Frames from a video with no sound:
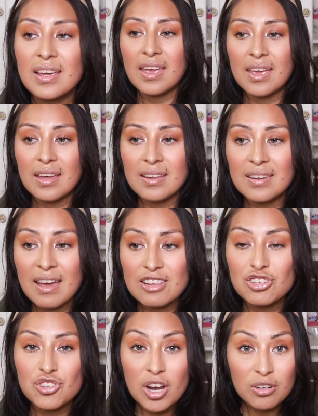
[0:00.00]
And I
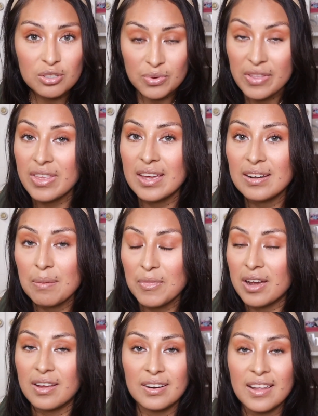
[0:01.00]
struggled with it. I'm
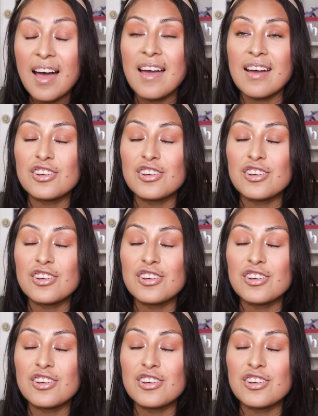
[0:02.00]
not gonna lie.